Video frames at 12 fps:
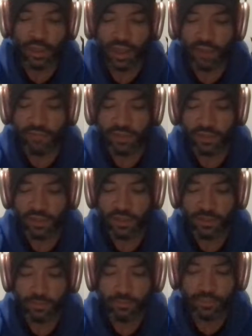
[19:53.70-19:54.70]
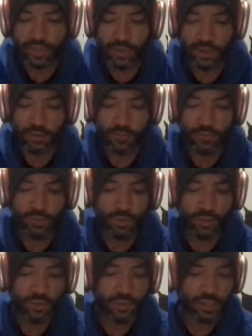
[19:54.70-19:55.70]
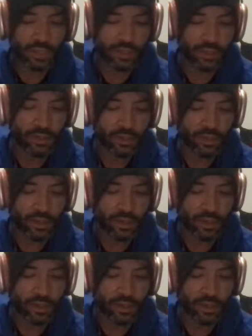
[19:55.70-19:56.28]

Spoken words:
I visited him there a few months later,